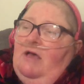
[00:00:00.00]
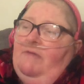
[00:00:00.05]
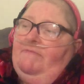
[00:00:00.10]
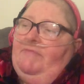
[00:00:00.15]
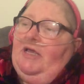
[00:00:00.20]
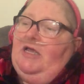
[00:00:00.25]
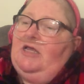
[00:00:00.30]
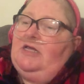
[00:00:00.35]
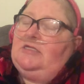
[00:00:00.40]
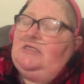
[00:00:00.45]

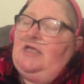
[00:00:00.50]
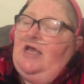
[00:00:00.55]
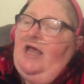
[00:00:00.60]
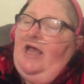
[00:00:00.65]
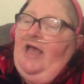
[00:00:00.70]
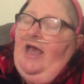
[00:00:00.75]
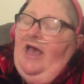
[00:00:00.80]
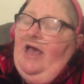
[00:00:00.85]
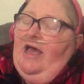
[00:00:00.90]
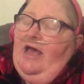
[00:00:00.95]
Because I
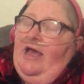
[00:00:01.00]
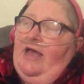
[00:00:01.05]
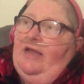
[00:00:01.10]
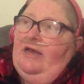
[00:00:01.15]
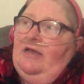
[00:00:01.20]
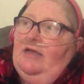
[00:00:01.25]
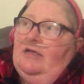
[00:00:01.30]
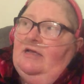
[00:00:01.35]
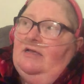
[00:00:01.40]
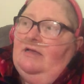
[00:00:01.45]

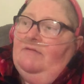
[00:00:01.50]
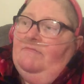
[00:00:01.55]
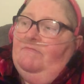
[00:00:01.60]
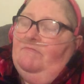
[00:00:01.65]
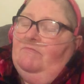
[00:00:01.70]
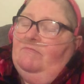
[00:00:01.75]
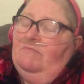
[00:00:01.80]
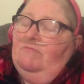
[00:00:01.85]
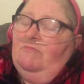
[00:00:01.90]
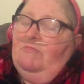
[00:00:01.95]
had,
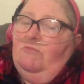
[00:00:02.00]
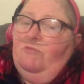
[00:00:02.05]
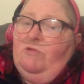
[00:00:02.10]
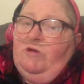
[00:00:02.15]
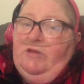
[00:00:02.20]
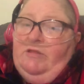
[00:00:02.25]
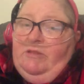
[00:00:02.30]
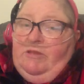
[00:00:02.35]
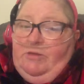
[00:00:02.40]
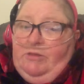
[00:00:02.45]
one
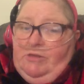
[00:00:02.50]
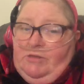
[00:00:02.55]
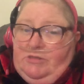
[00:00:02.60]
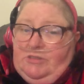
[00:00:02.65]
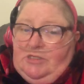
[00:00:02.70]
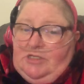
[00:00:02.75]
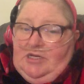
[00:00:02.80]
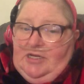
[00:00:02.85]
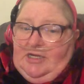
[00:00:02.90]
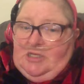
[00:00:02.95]
of the
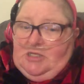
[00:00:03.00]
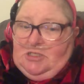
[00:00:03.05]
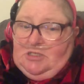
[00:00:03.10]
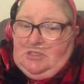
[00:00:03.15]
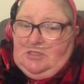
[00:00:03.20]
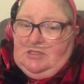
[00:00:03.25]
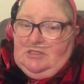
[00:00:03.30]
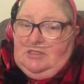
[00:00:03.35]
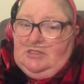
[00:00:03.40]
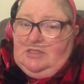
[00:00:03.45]

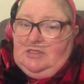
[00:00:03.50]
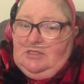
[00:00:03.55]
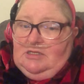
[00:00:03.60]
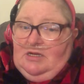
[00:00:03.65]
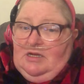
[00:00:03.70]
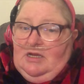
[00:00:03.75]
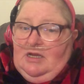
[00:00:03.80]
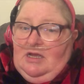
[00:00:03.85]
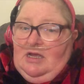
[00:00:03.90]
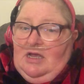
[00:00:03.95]
hallucinations,
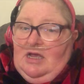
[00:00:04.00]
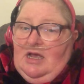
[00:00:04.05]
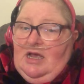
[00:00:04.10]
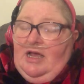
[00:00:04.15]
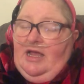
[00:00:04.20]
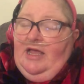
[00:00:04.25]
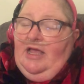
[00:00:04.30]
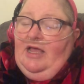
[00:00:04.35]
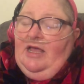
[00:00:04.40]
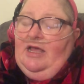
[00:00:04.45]

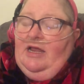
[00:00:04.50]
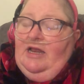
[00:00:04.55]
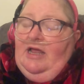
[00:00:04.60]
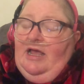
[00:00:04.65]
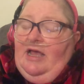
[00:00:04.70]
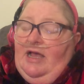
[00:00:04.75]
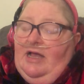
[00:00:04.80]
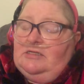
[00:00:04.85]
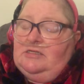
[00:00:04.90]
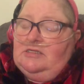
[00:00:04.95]
I had
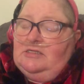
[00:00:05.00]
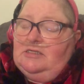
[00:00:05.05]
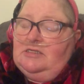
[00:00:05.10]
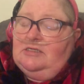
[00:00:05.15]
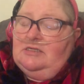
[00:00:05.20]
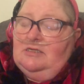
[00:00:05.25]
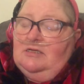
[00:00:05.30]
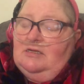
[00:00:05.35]
asked,